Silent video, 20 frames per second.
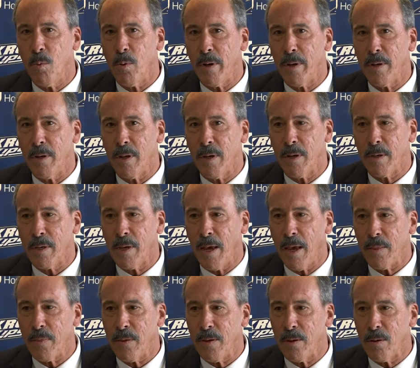when
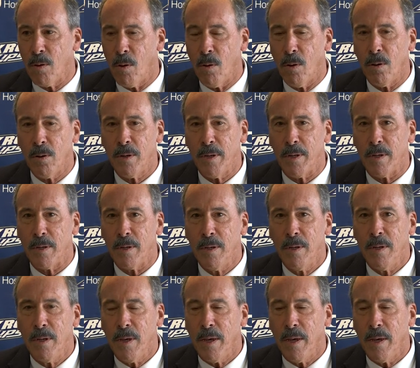Kathy called and